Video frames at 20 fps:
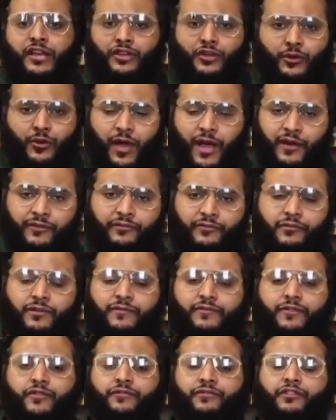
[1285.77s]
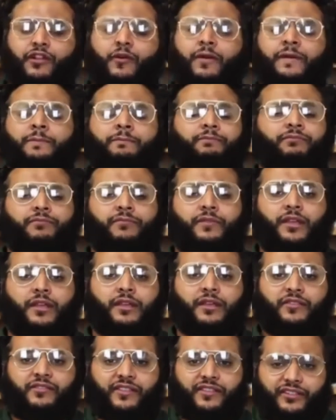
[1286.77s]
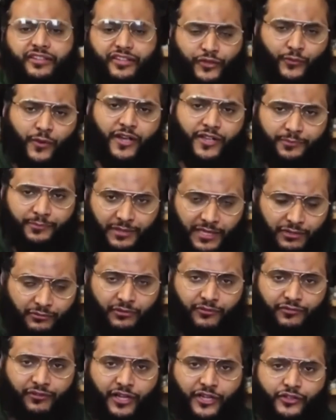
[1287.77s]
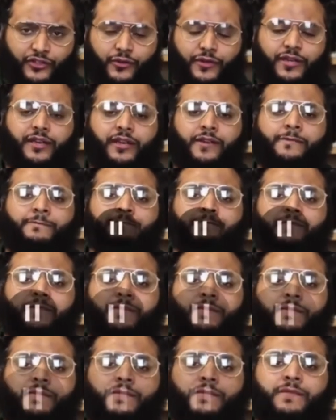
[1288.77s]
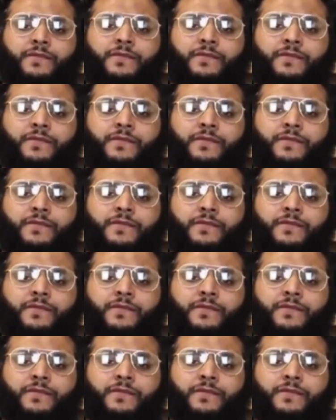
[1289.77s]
you have a river flowing. This is what is being referred to here. Look